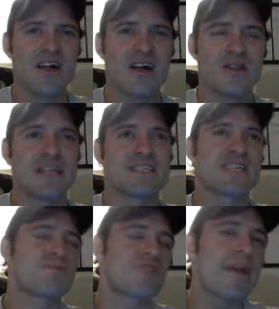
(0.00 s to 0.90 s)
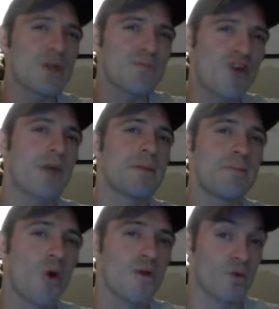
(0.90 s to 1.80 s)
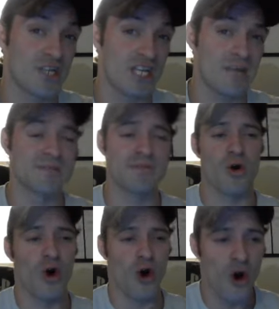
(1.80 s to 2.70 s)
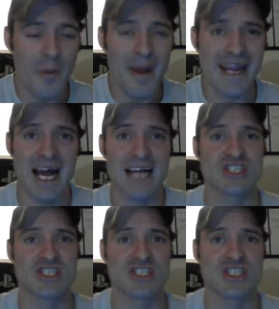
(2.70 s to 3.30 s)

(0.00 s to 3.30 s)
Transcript: list that's tailored probably more for teams, but oh my gosh,